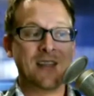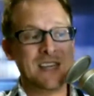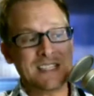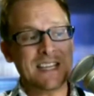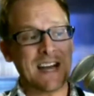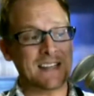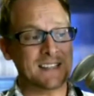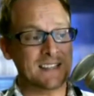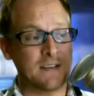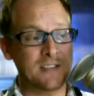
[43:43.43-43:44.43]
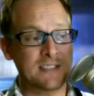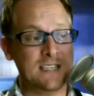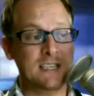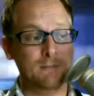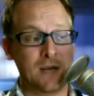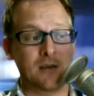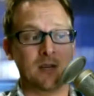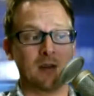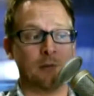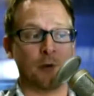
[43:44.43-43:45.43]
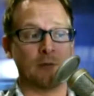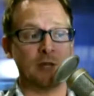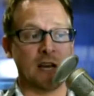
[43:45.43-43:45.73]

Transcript: This thing got seventeen million for every